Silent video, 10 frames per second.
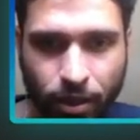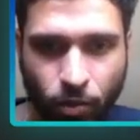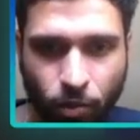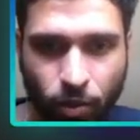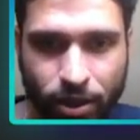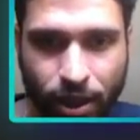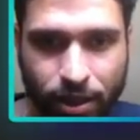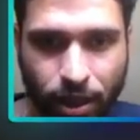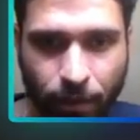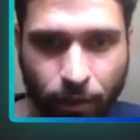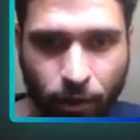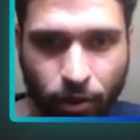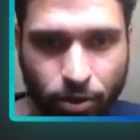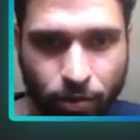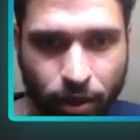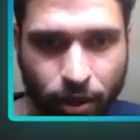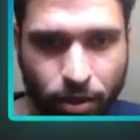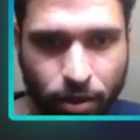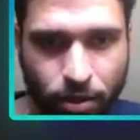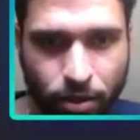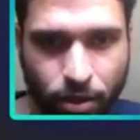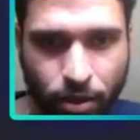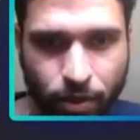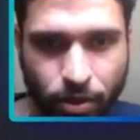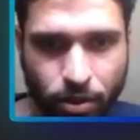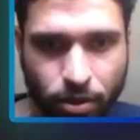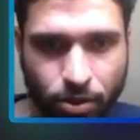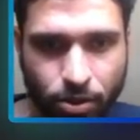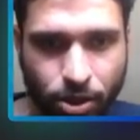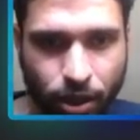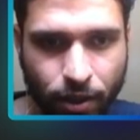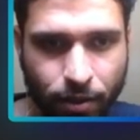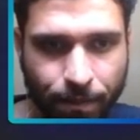What is the next step going to be? Let me check here.